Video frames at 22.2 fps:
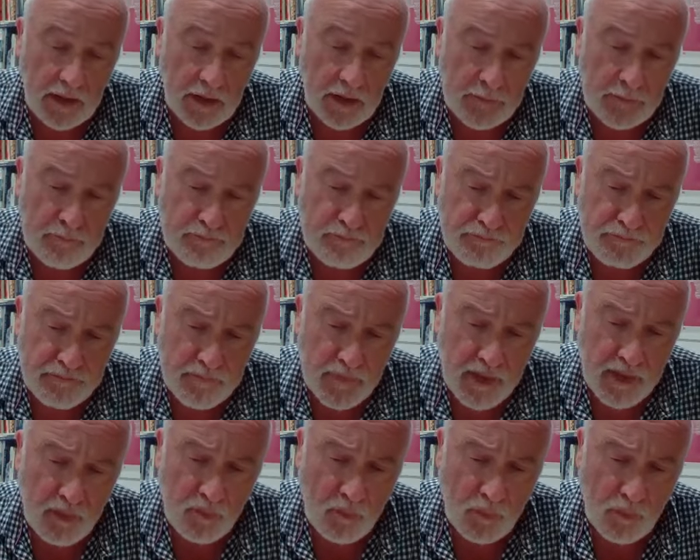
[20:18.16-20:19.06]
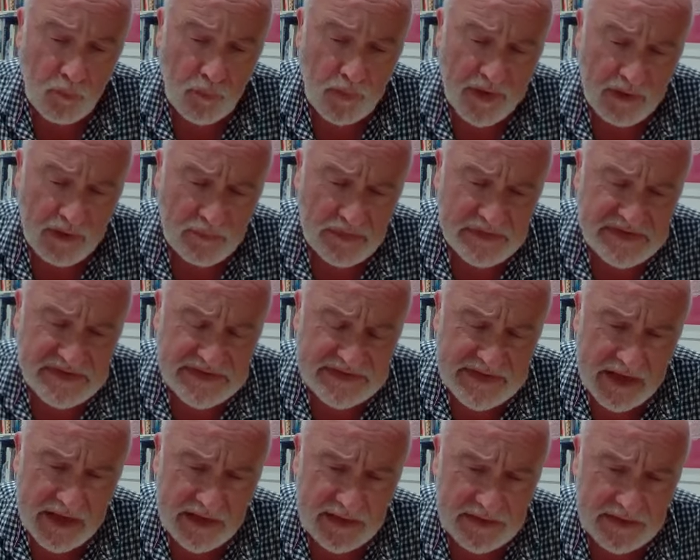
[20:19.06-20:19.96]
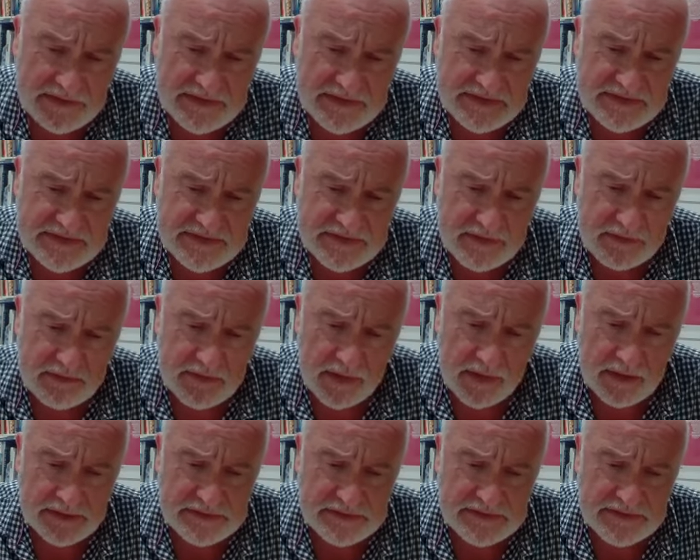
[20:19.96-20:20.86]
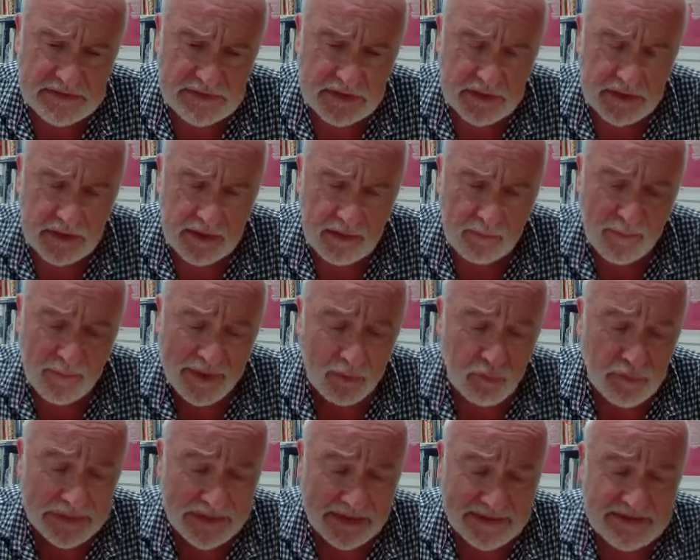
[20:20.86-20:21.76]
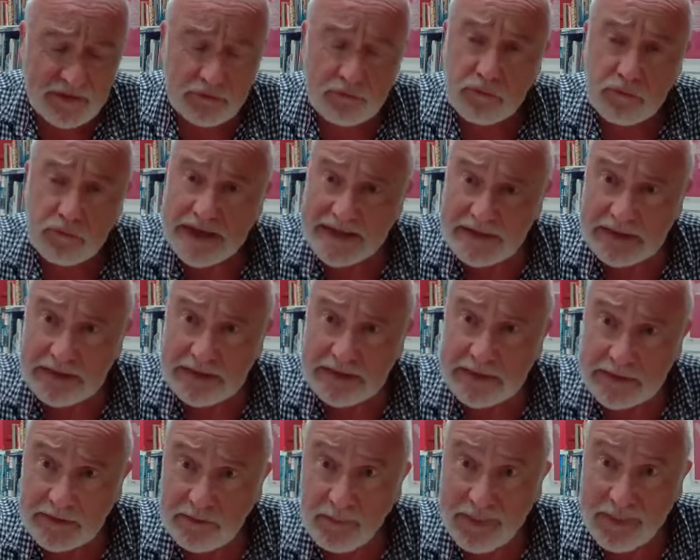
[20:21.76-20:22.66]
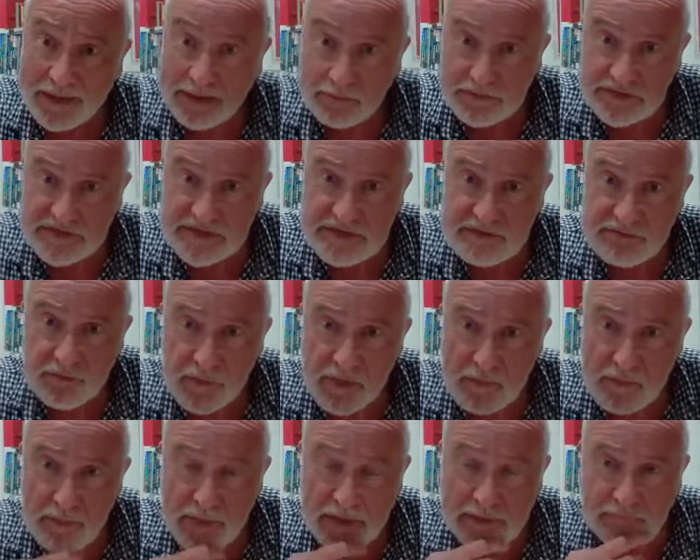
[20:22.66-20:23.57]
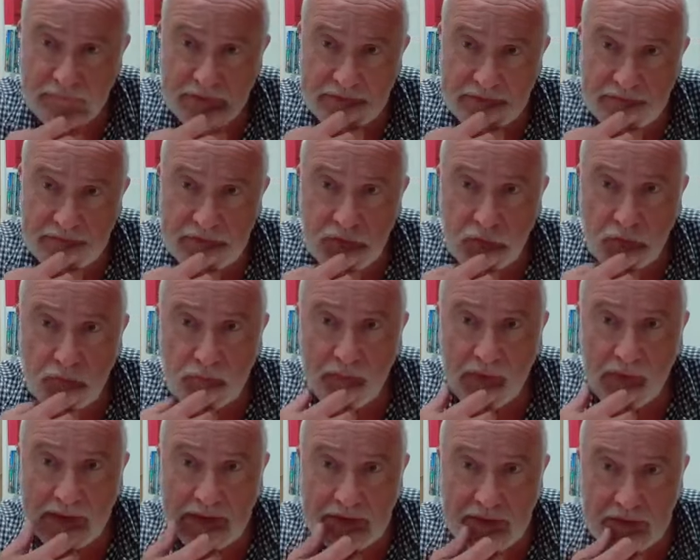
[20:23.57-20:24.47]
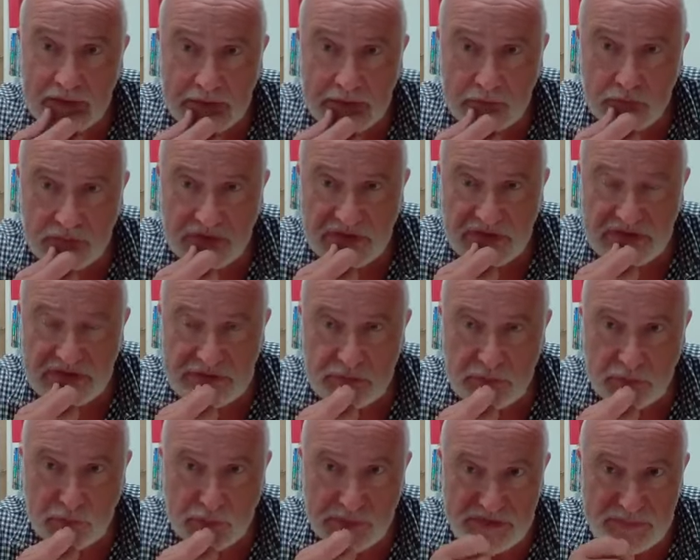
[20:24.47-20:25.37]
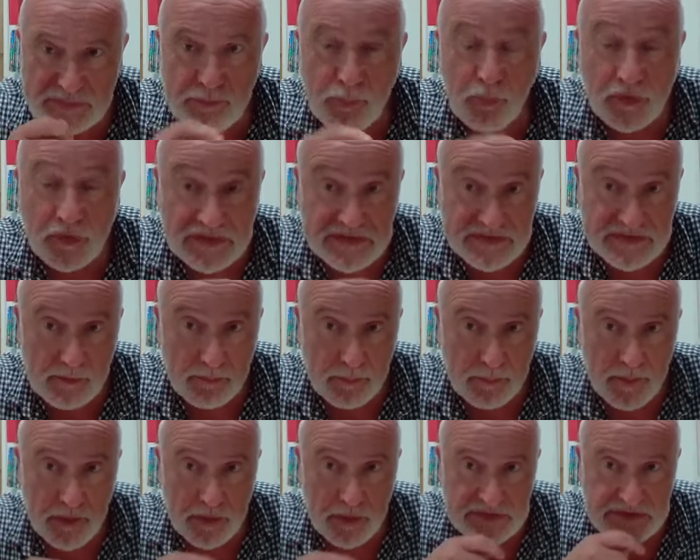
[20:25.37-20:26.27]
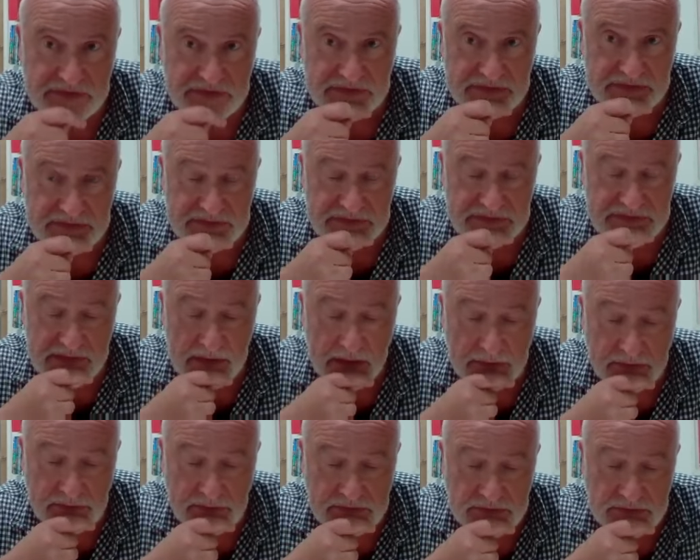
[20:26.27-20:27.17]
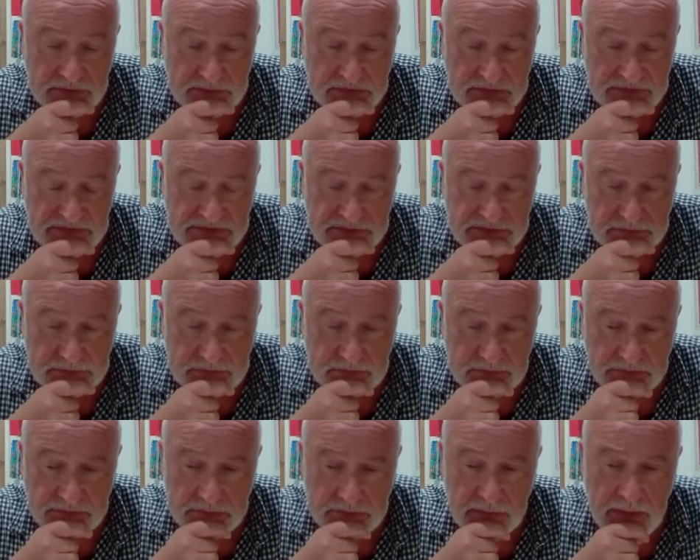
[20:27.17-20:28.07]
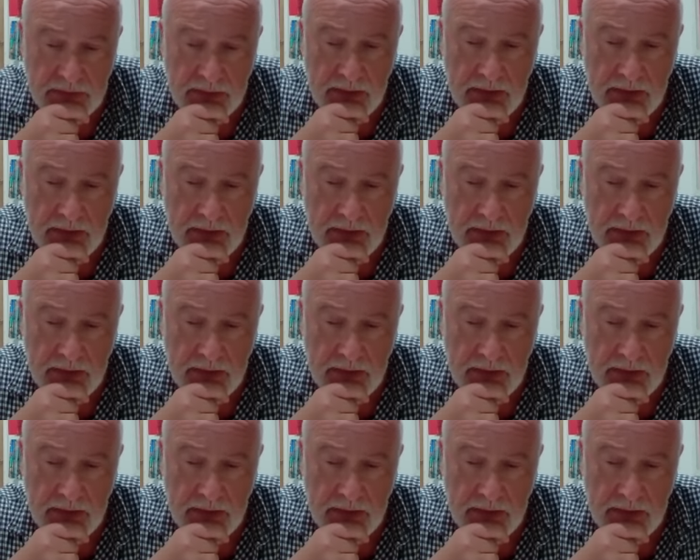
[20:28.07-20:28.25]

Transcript: Um, what I would say is that, I mean, I would like to read a little bit just from the pamphlet, if you don't mind, uh, which, which points up Hutcheson's attitude to children.